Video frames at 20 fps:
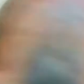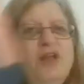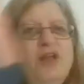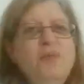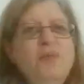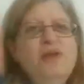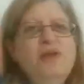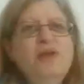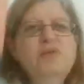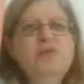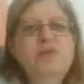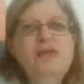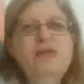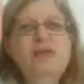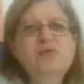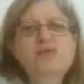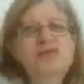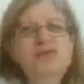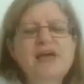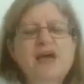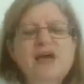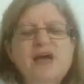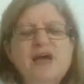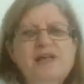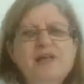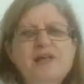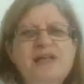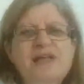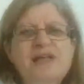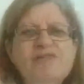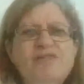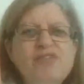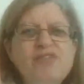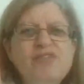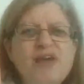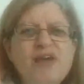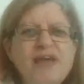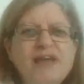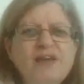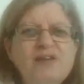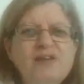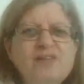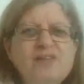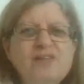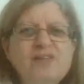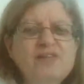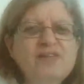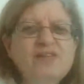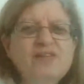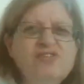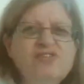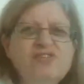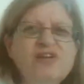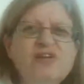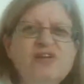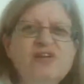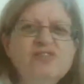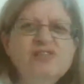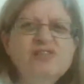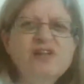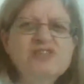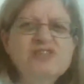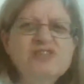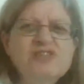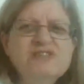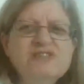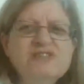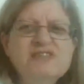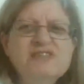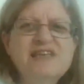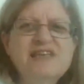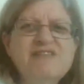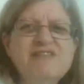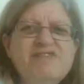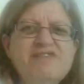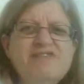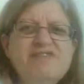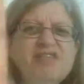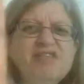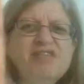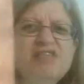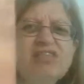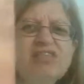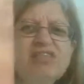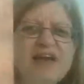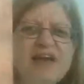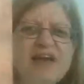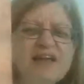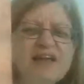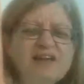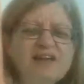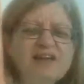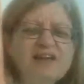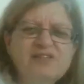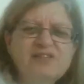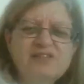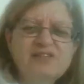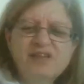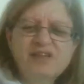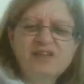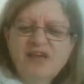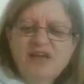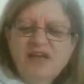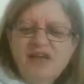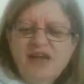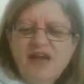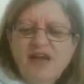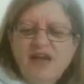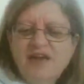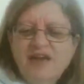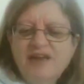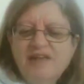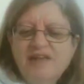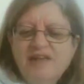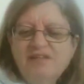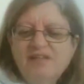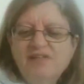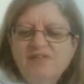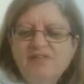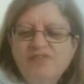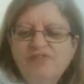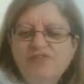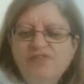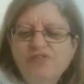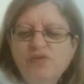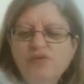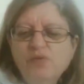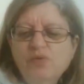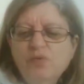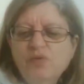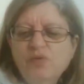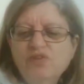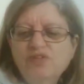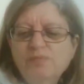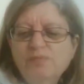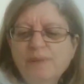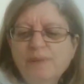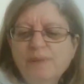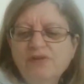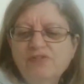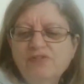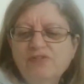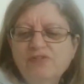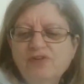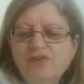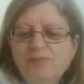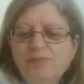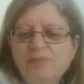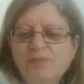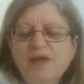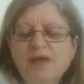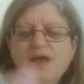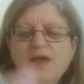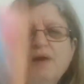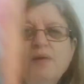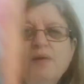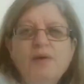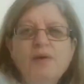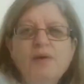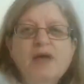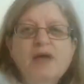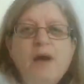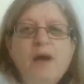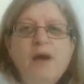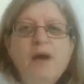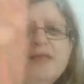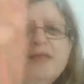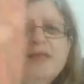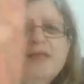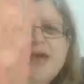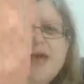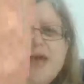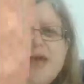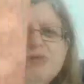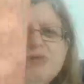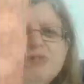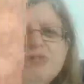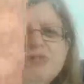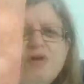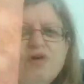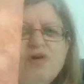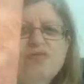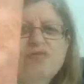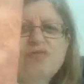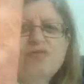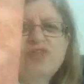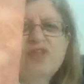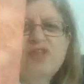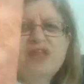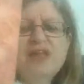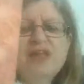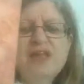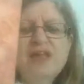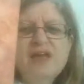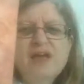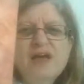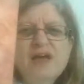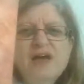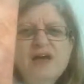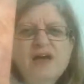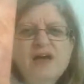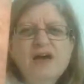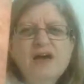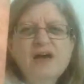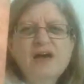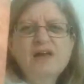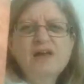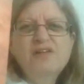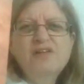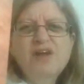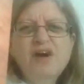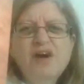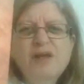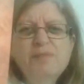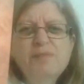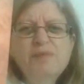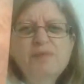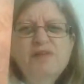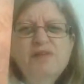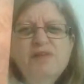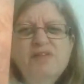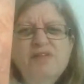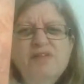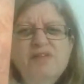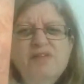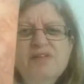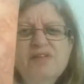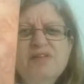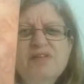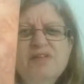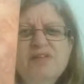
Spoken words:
You know, when you kneel down and give thanks, so she looks like she's giving thanks, and it says full spectrum coming out of the diamond